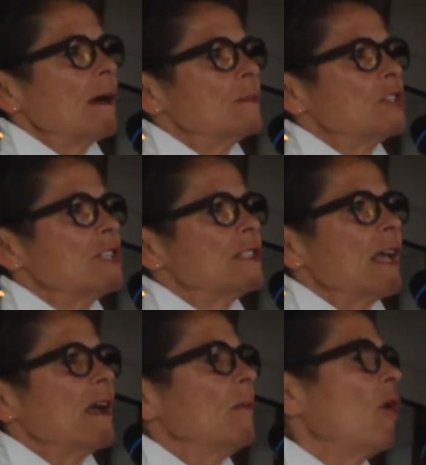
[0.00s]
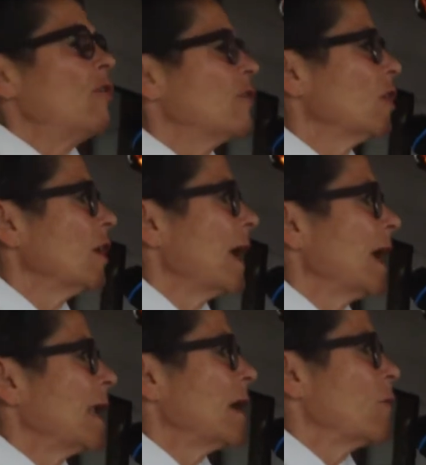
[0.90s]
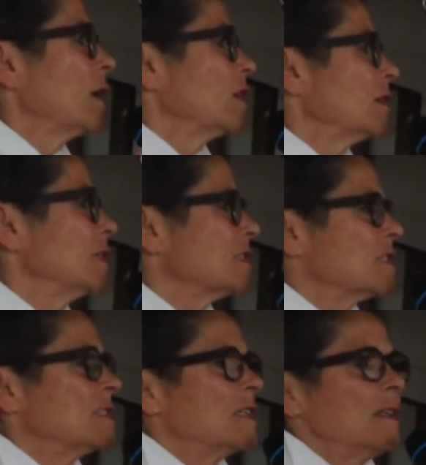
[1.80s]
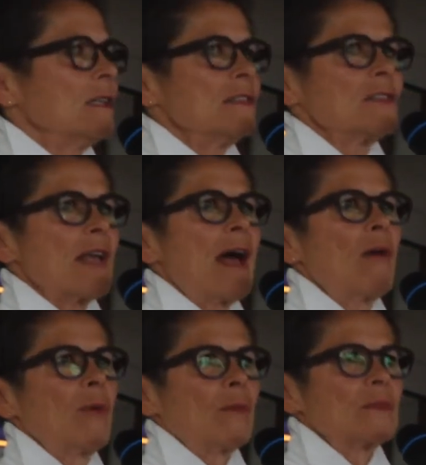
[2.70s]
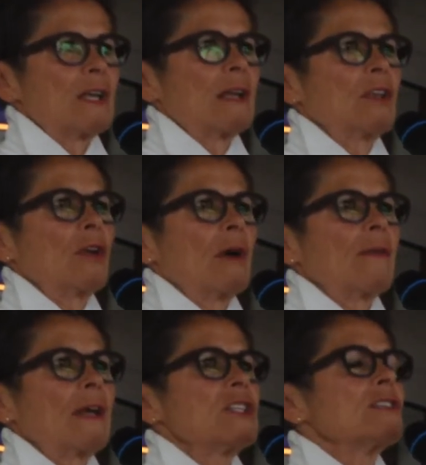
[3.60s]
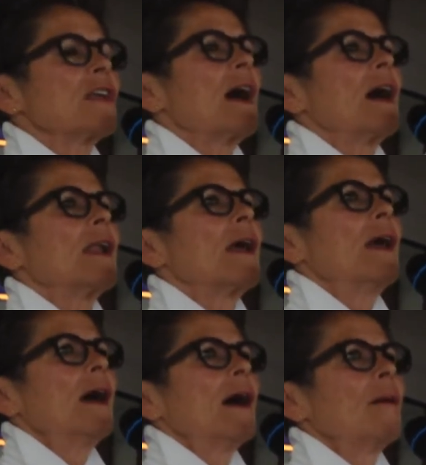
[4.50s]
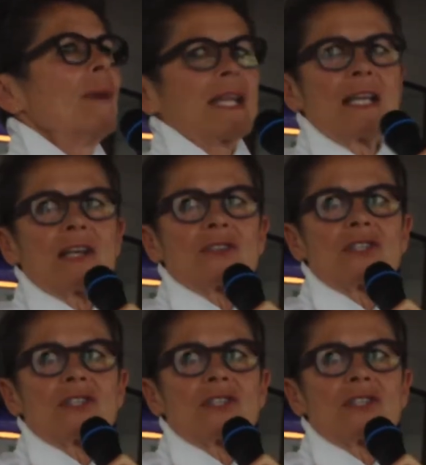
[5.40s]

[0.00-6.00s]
she'd say, come over and I want you to listen to these albums. I just got Mike Nichols